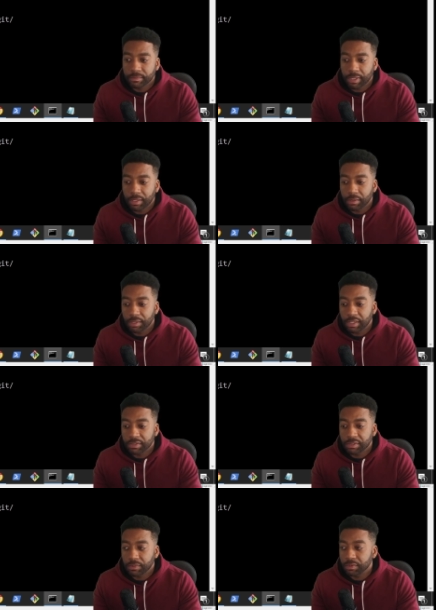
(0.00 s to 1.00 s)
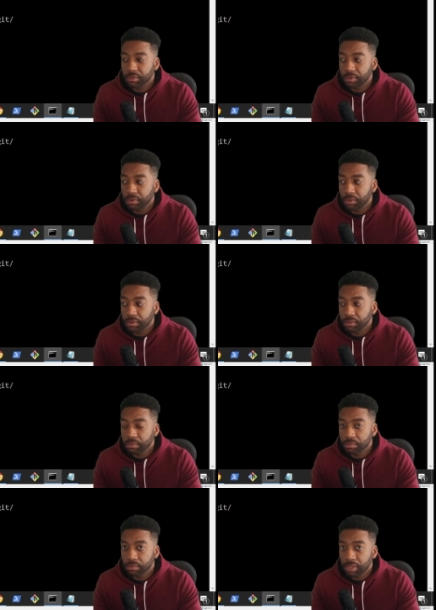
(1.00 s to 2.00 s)
and it'll let us know what's going on
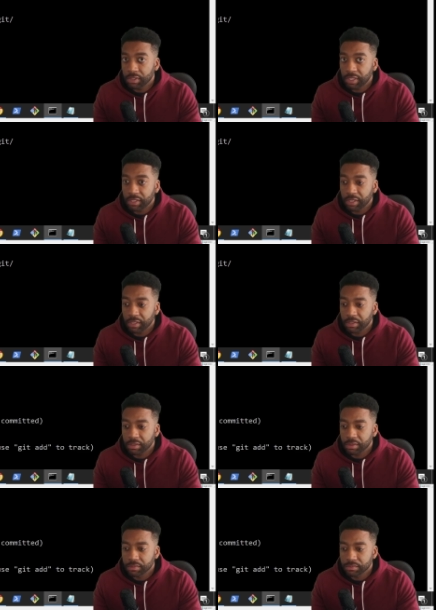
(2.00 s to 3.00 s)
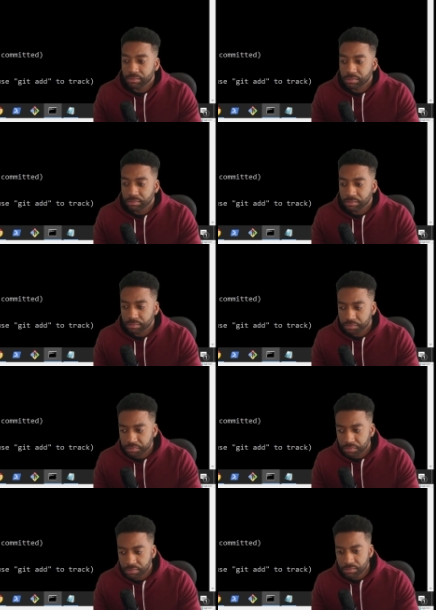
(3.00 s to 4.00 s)
in that directory.
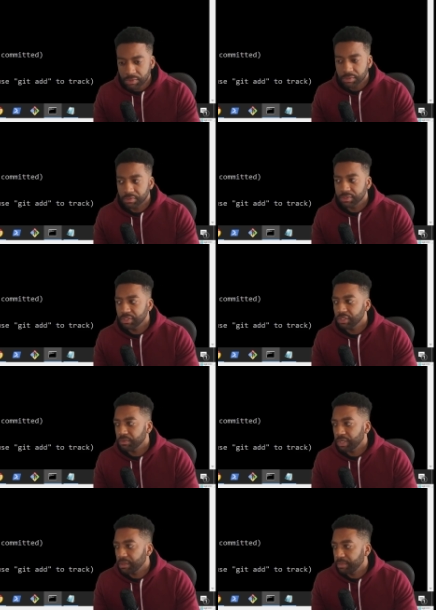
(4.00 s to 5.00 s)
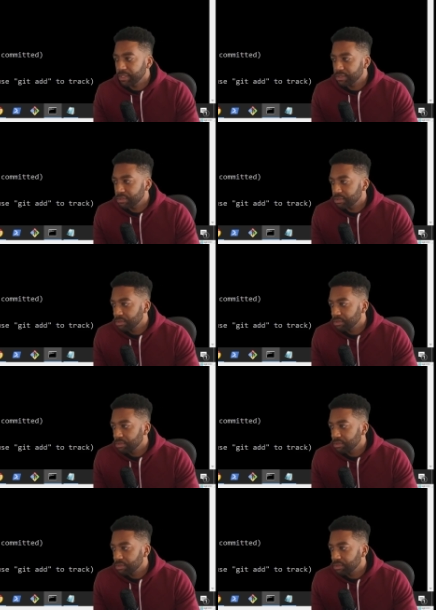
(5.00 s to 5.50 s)
So you'll see here we got a message.